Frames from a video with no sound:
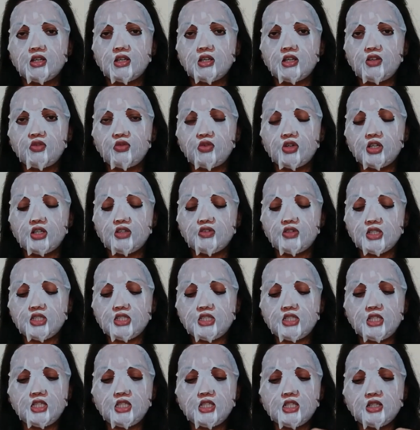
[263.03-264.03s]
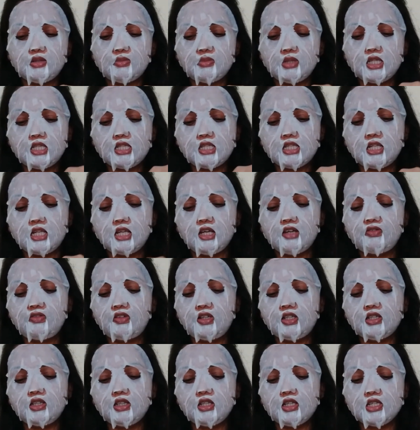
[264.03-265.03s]
And whatever serum is
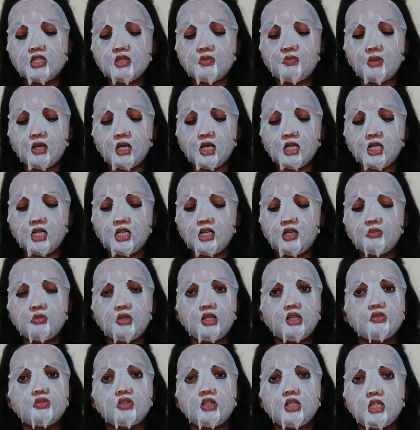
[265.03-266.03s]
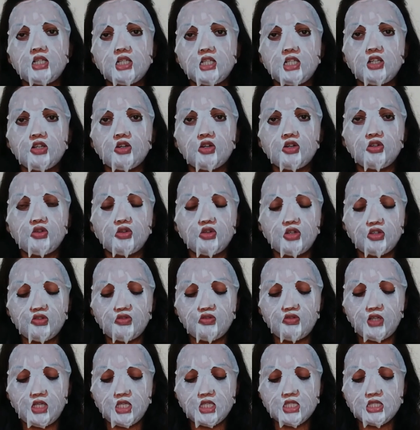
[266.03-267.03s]
left in this packet, I'm definitely not going
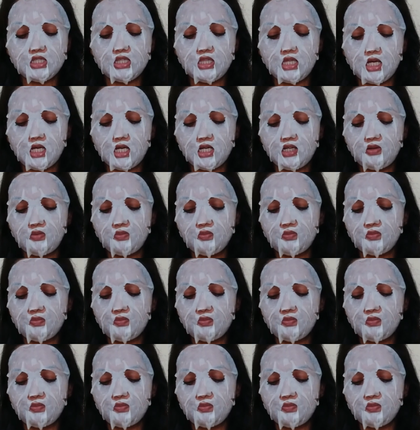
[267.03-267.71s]
to waste that.